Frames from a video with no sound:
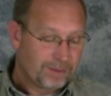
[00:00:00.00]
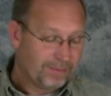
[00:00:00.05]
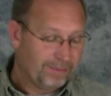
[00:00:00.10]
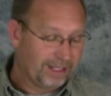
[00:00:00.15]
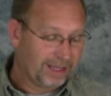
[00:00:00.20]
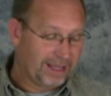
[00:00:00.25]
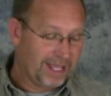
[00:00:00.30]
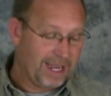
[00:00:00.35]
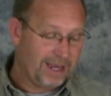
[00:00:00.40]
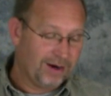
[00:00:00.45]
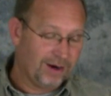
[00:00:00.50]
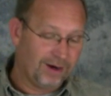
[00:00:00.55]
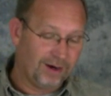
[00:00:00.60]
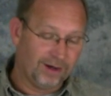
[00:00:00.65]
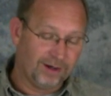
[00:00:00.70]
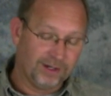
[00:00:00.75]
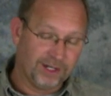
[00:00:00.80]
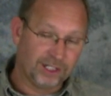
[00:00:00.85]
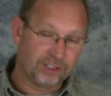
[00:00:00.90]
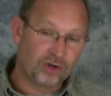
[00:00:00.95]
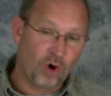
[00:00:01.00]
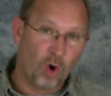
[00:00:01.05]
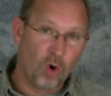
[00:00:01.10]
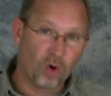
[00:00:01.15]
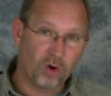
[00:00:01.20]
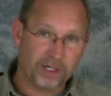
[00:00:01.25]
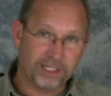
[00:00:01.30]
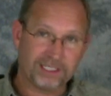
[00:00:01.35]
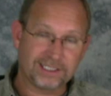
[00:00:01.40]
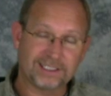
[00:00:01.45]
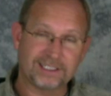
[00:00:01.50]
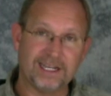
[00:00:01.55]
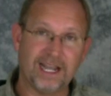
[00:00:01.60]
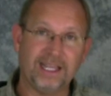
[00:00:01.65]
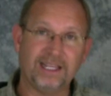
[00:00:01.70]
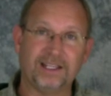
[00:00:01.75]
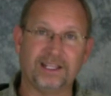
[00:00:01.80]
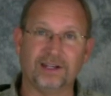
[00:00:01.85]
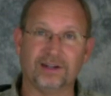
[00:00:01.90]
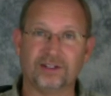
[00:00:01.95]
but they are notorious
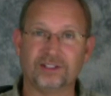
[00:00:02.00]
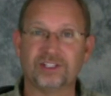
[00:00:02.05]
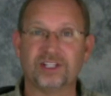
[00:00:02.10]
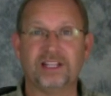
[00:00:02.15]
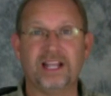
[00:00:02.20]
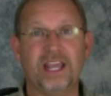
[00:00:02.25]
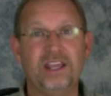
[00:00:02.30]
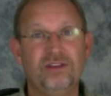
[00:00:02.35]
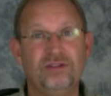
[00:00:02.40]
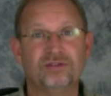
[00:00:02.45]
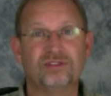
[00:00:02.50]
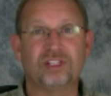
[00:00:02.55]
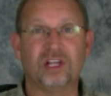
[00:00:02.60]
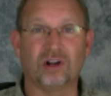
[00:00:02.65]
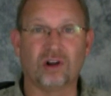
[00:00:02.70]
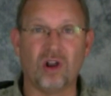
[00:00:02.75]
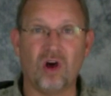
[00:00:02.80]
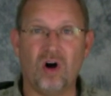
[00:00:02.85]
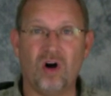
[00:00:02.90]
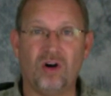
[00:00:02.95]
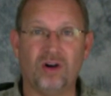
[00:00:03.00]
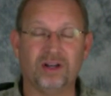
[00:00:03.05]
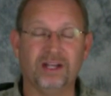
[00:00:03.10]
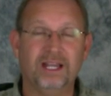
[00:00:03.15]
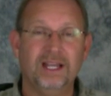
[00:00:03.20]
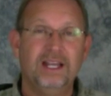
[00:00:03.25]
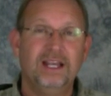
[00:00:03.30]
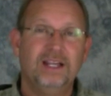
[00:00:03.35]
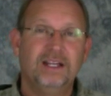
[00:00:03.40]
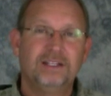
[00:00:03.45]
snake killers, and they use their long